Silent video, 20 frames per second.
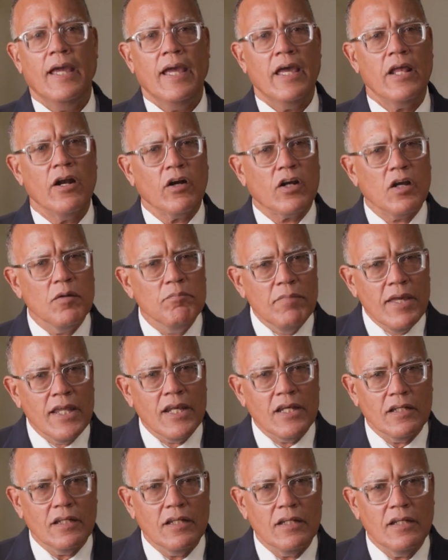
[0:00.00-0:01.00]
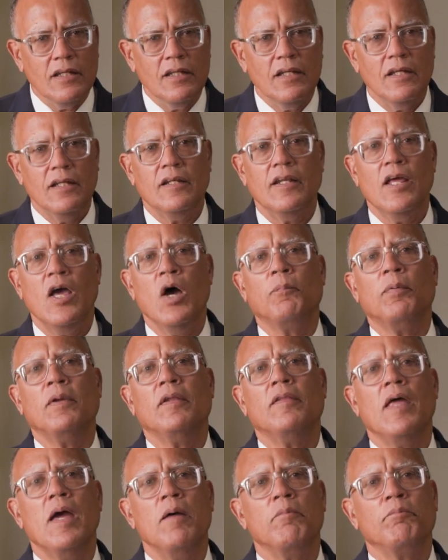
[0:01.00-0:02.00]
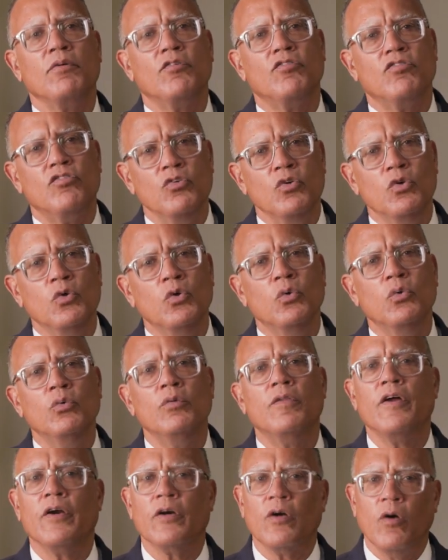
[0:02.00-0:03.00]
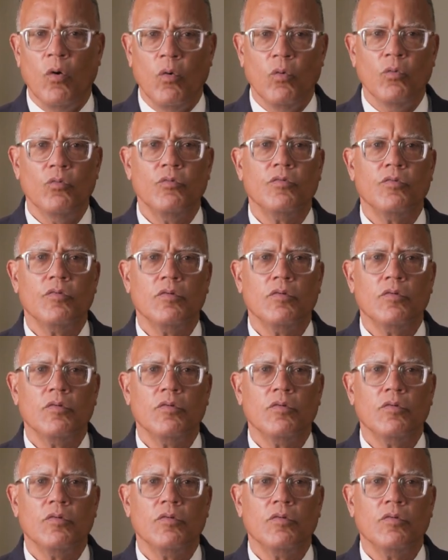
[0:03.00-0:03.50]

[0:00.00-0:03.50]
and are committed to helping them pursue their goals.